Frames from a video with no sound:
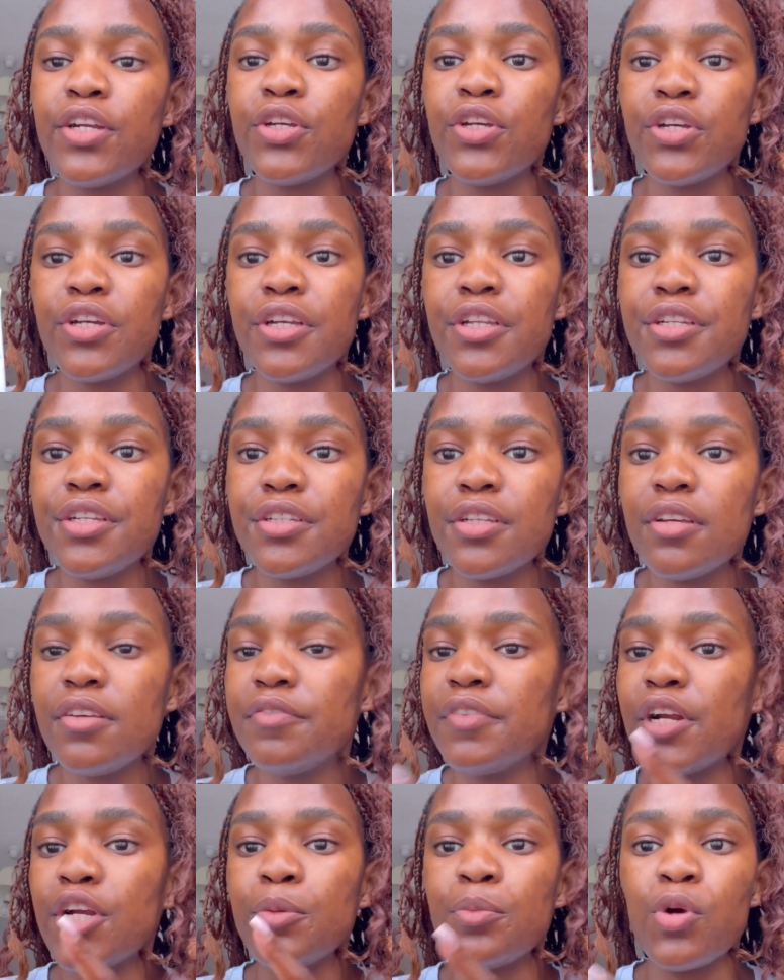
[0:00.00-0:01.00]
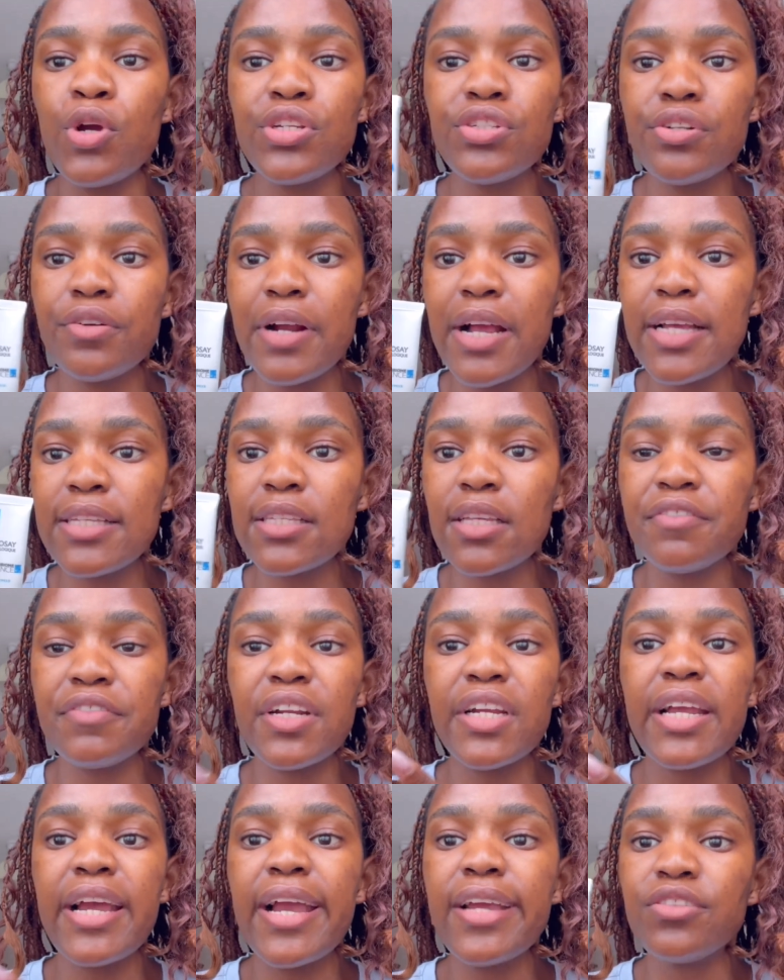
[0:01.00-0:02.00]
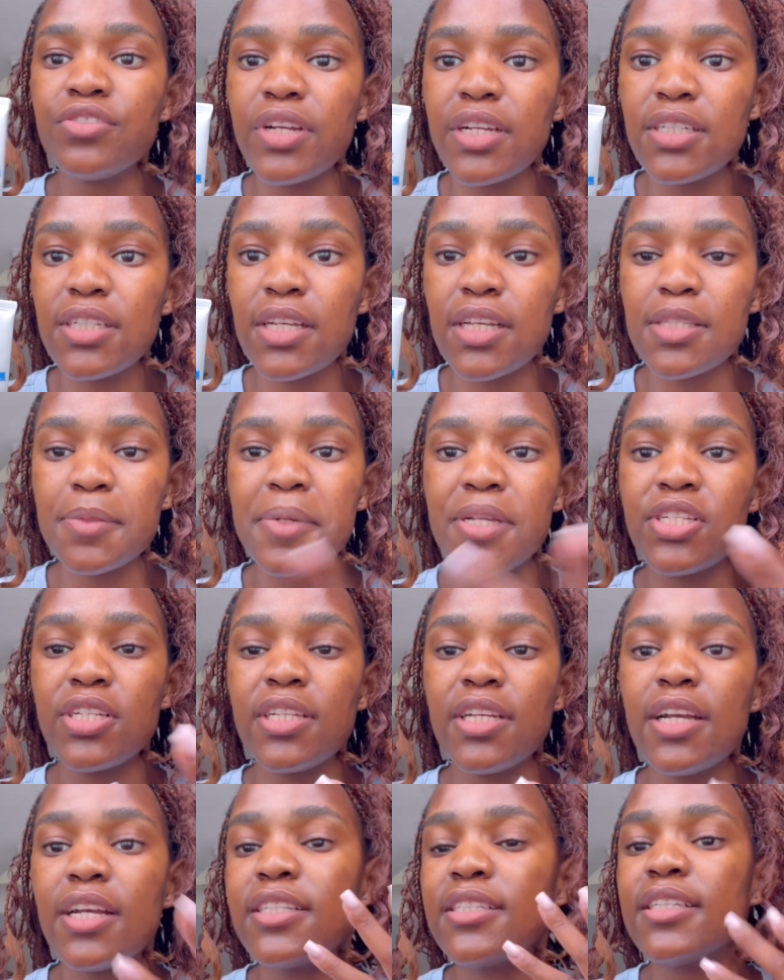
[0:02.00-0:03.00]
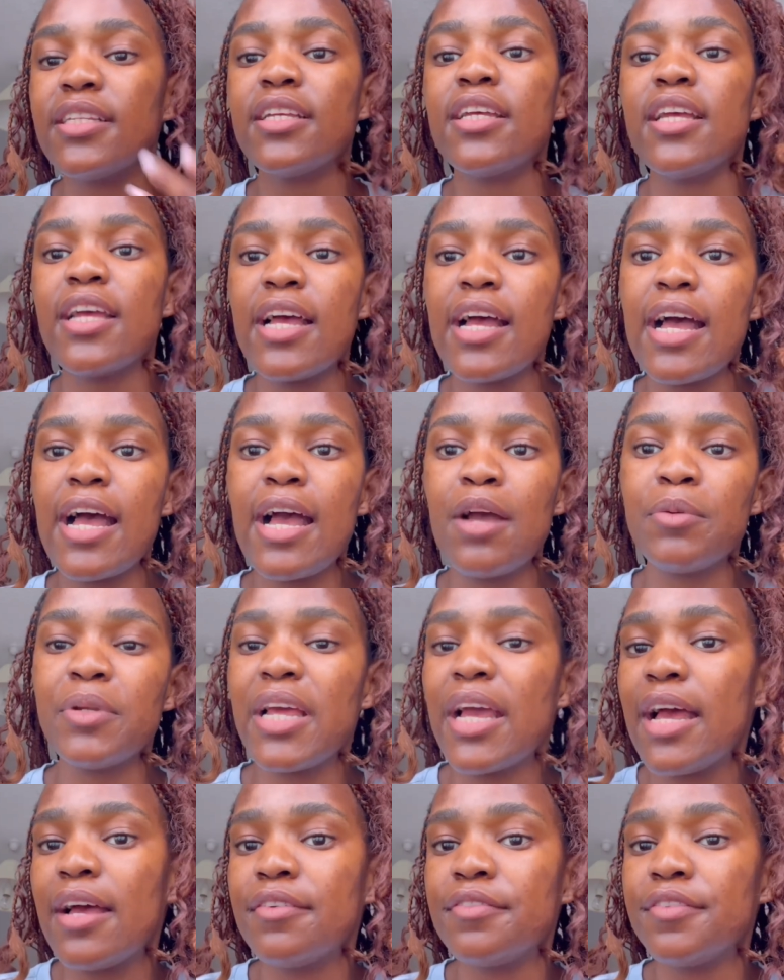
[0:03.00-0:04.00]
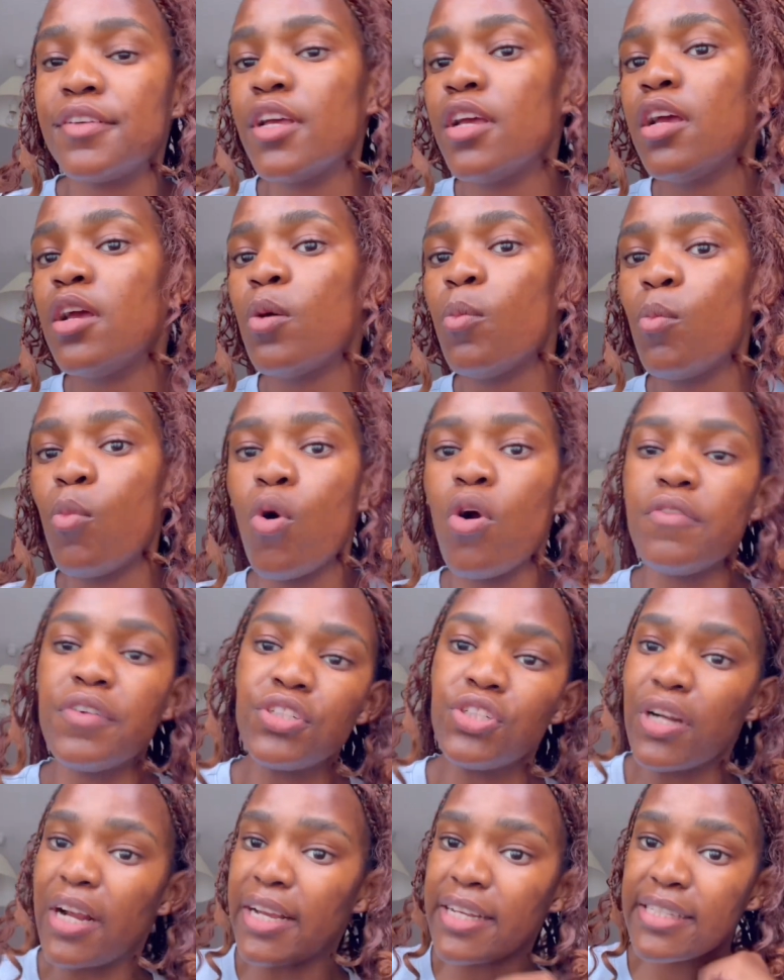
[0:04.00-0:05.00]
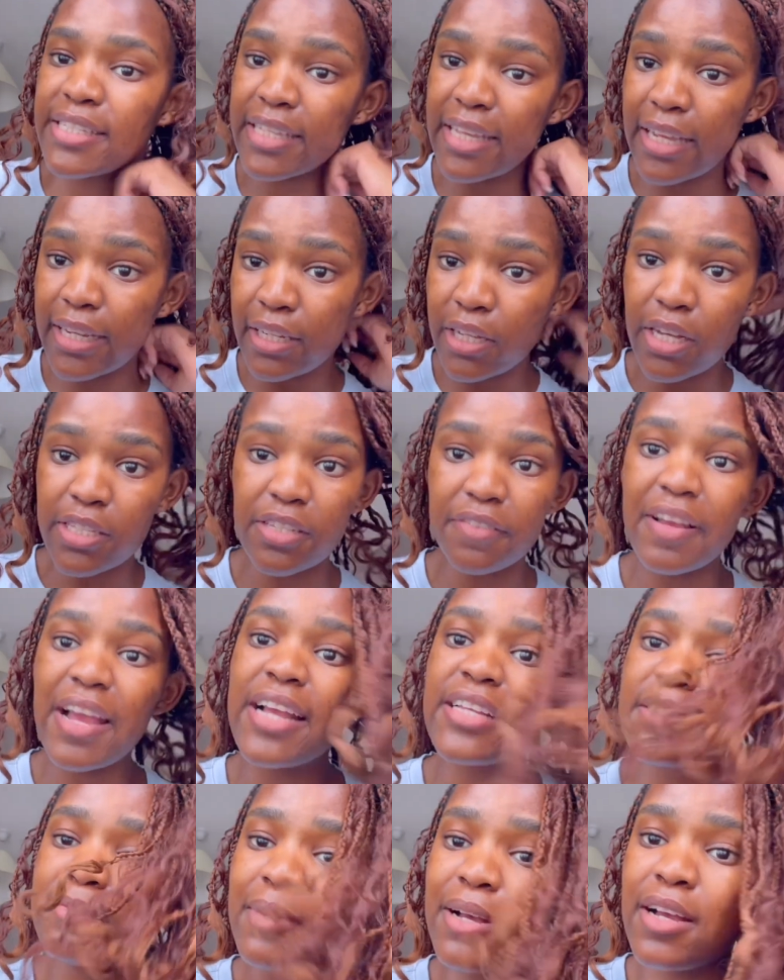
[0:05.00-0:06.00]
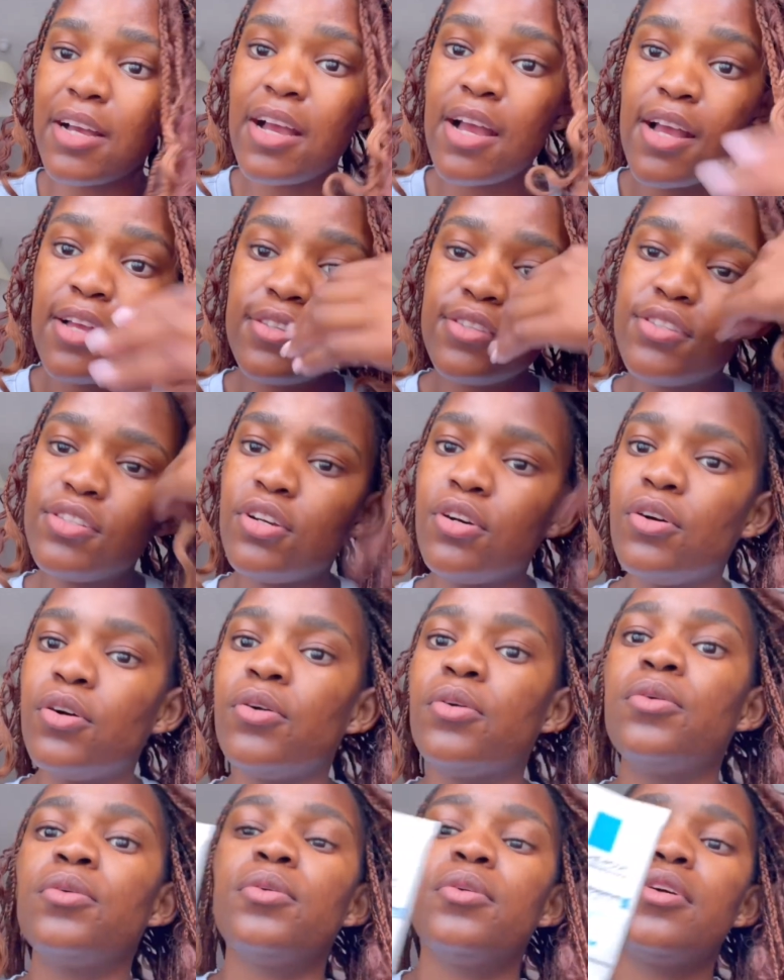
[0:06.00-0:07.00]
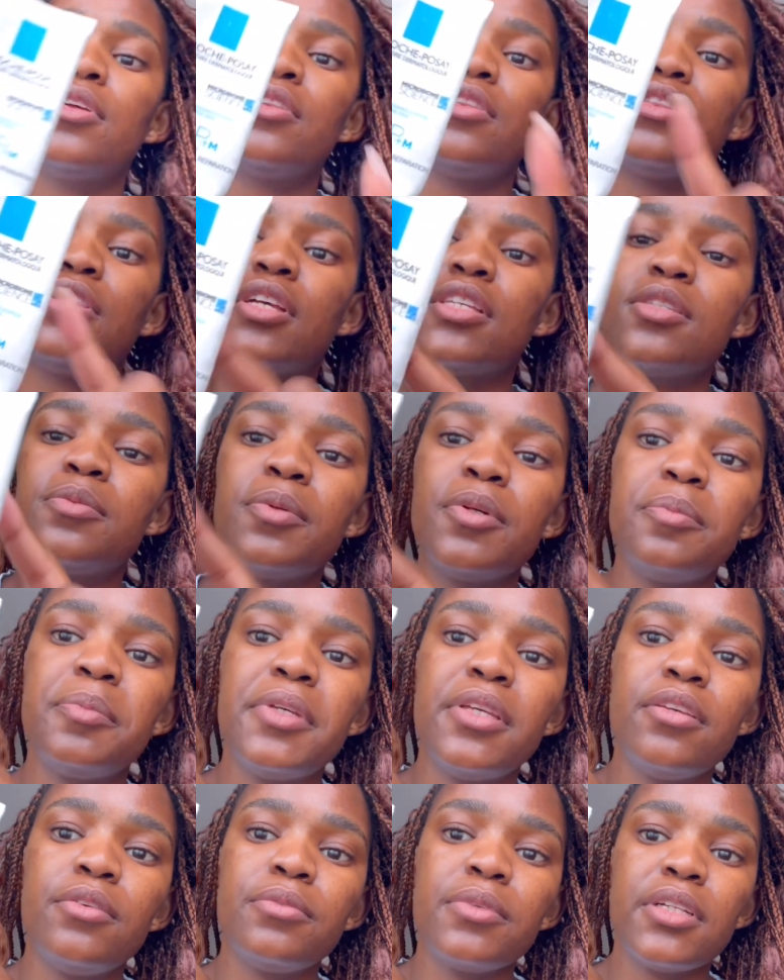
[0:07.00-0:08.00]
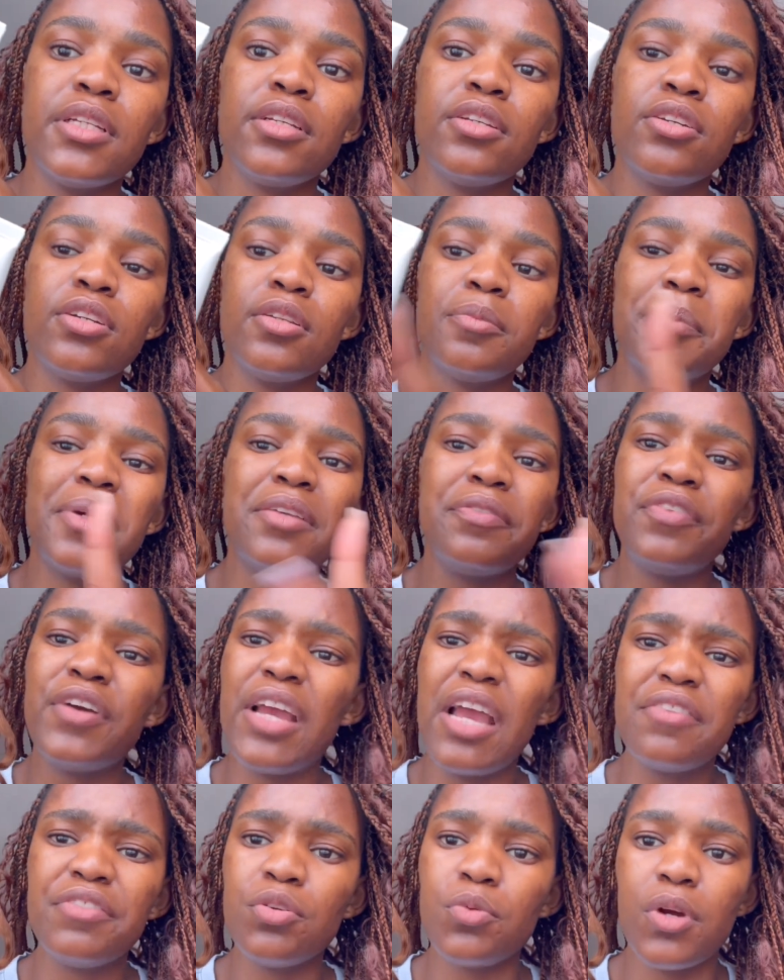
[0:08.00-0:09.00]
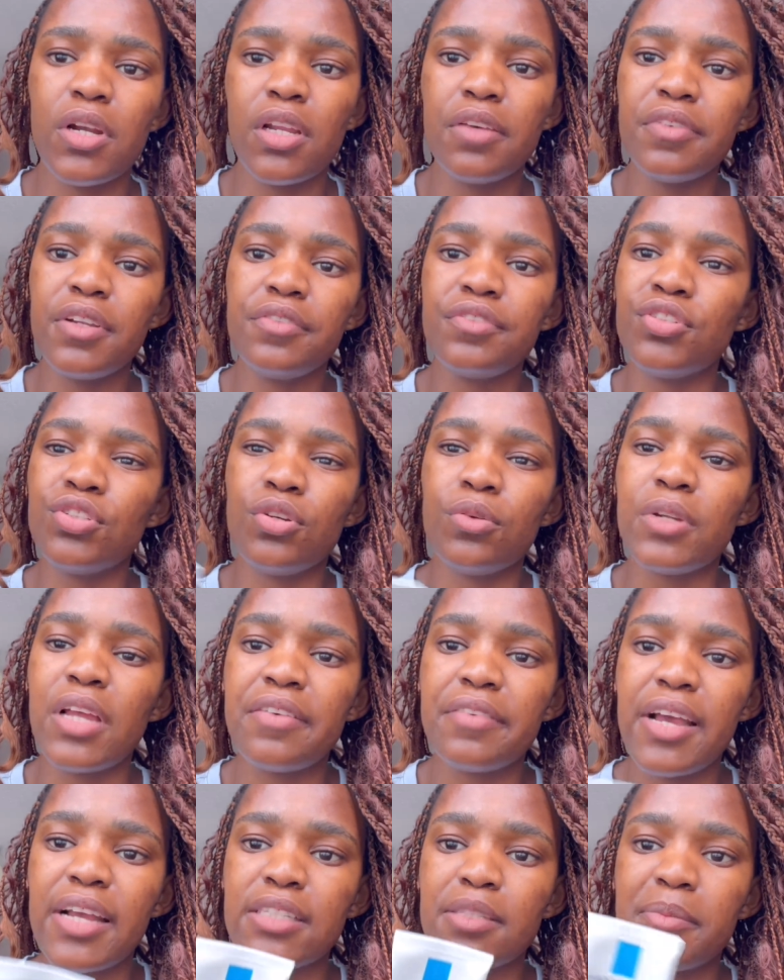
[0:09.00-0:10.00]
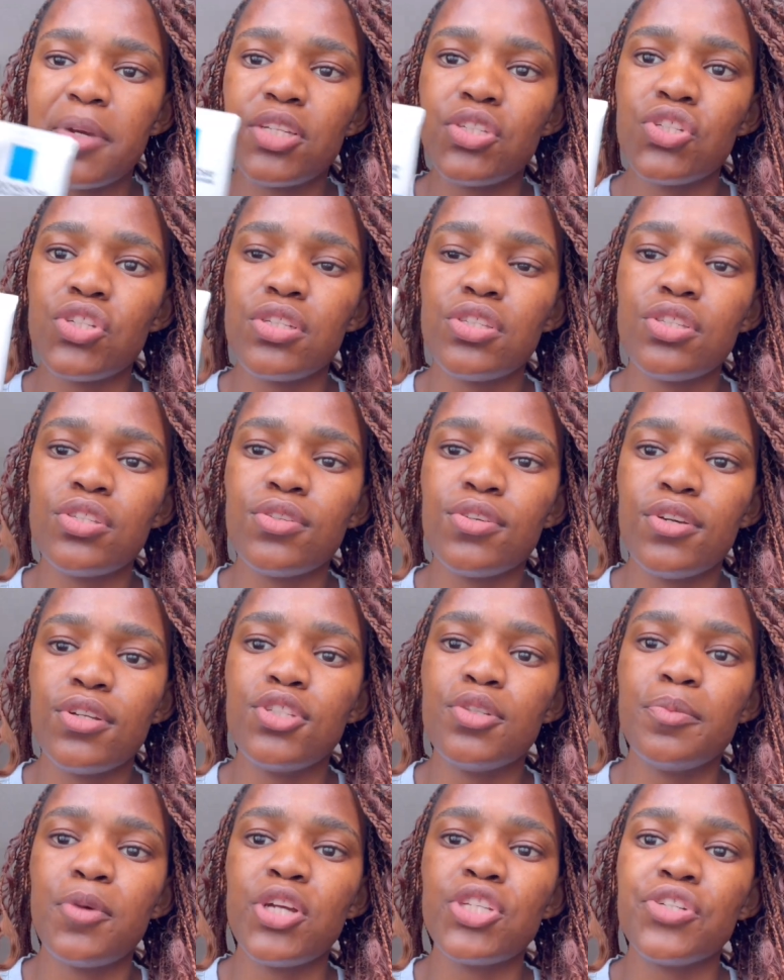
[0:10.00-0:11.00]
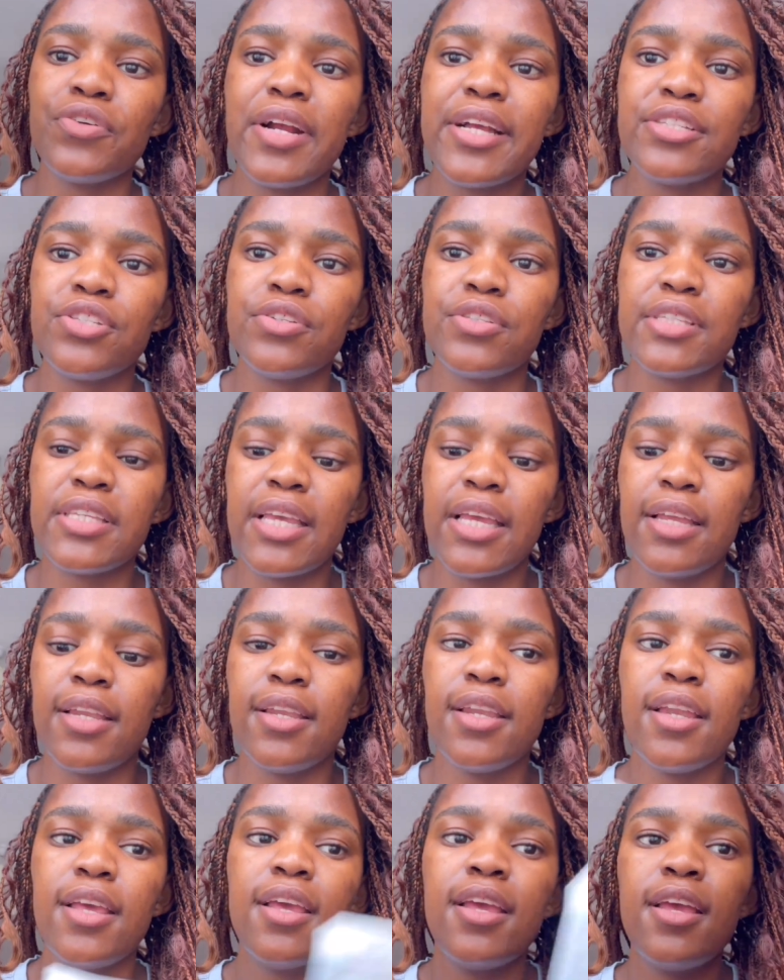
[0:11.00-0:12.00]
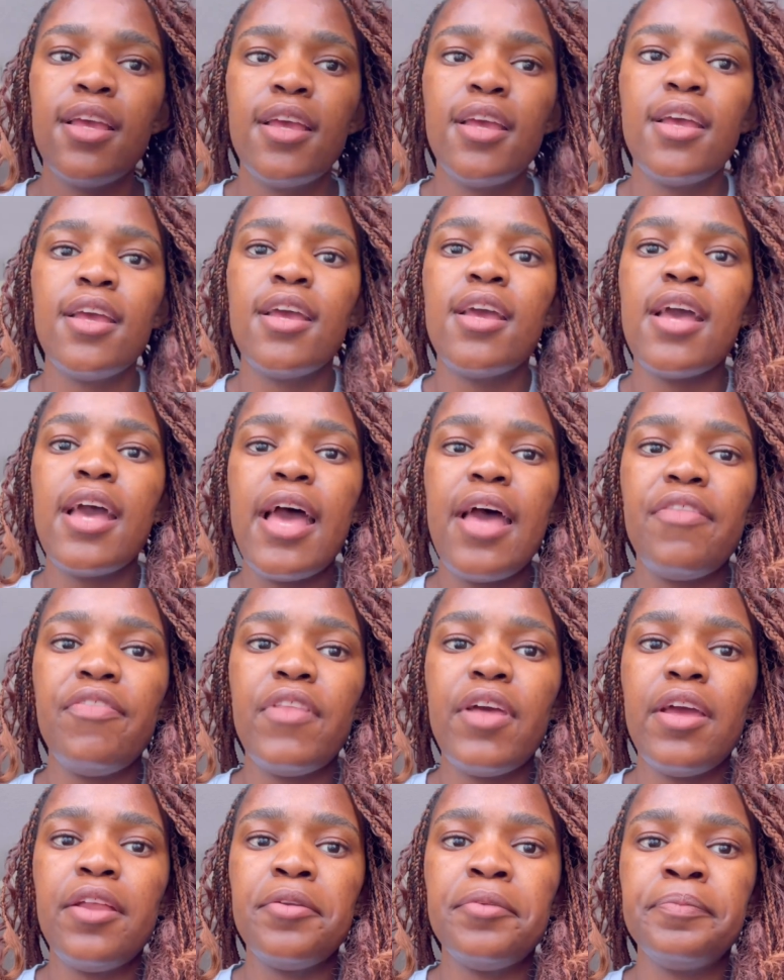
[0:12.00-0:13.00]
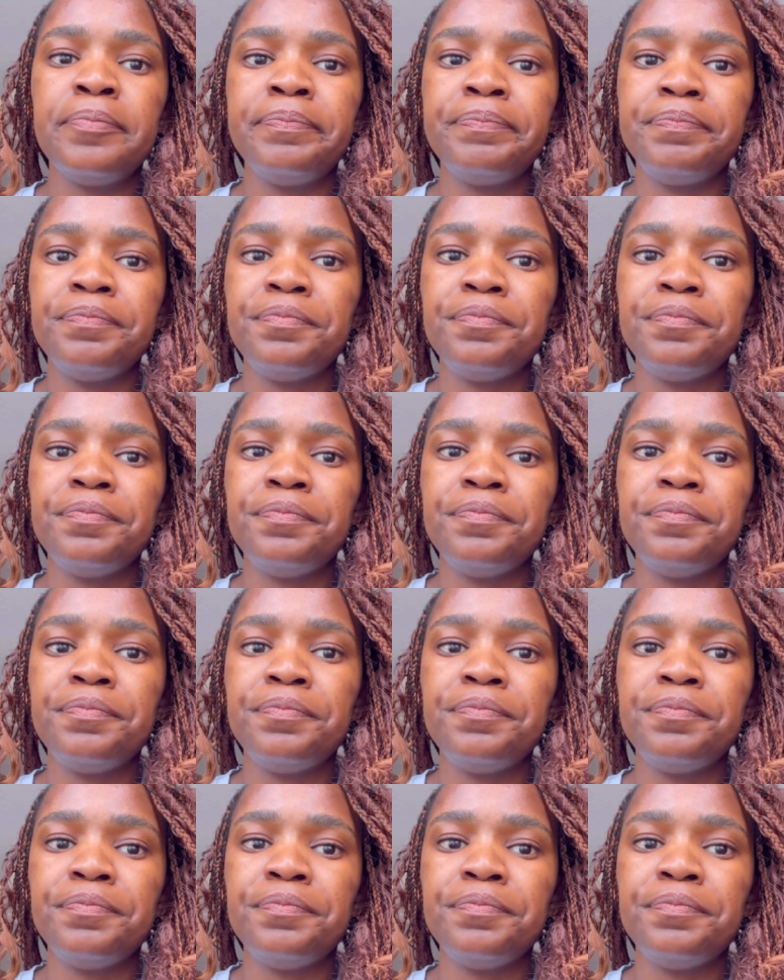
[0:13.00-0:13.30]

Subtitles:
good, very moisturizing, very hydrating, especially because I would have more of a drier skin because of eczema. So this would be really good. But for everyone, even if you don't have eczema, it's just good to moisturize your skin. And then